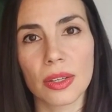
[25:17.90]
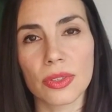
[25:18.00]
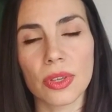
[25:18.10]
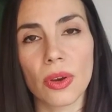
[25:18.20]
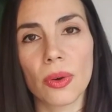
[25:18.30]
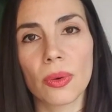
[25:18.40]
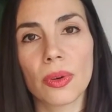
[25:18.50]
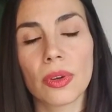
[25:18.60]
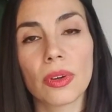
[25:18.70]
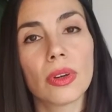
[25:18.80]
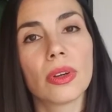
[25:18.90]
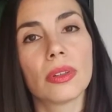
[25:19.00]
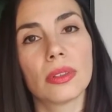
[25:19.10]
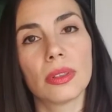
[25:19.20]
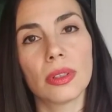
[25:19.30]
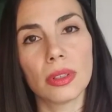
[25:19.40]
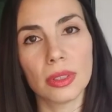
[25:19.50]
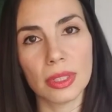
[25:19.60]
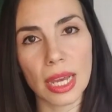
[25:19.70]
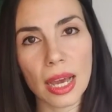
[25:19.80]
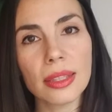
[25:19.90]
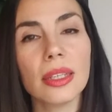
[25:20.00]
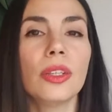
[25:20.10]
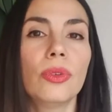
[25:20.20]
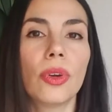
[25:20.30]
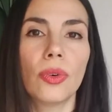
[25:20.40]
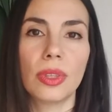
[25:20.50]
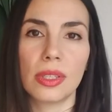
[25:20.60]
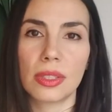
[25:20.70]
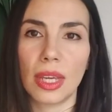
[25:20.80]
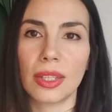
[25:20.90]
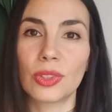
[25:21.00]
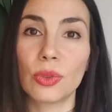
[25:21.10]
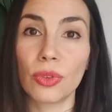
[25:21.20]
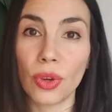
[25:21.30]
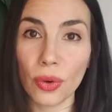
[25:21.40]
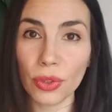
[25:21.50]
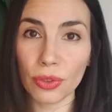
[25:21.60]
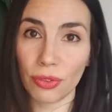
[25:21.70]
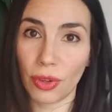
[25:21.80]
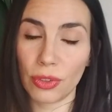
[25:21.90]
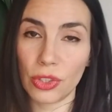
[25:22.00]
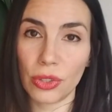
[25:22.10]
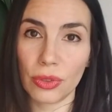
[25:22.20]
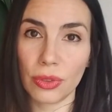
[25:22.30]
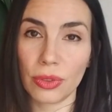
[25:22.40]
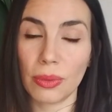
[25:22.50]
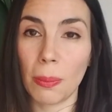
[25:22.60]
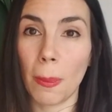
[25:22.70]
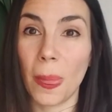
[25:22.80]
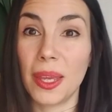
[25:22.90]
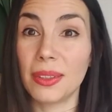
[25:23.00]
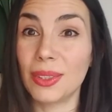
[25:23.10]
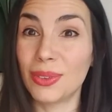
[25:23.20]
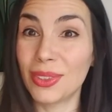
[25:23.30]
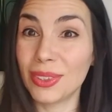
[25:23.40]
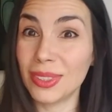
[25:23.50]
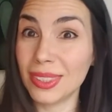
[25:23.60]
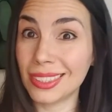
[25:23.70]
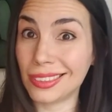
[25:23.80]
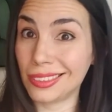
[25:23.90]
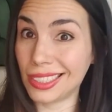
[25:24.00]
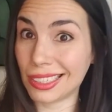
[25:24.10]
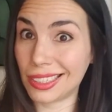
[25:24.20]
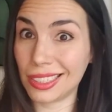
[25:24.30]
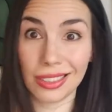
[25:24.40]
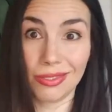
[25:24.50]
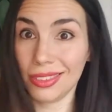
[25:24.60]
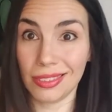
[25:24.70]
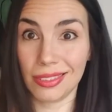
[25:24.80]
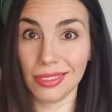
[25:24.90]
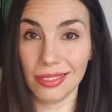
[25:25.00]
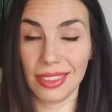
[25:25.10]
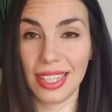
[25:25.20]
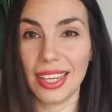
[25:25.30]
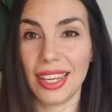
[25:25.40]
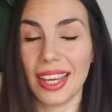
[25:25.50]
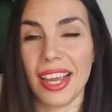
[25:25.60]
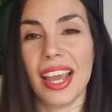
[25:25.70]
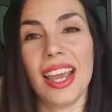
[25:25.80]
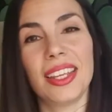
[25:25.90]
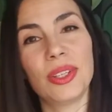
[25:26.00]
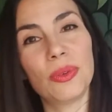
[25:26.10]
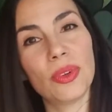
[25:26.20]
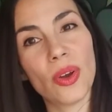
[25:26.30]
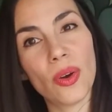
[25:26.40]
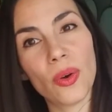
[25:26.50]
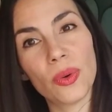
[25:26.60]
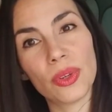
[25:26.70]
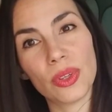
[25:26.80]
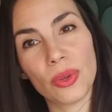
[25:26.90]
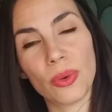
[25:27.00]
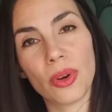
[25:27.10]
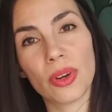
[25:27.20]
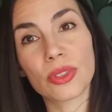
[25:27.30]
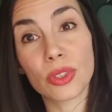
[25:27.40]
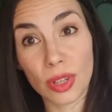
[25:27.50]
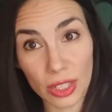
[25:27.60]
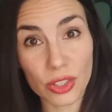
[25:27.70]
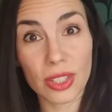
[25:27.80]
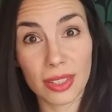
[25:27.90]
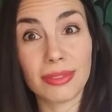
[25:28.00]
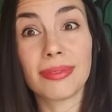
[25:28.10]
So now that you know these things, you know your virtues, you know your direction of and you know your direction of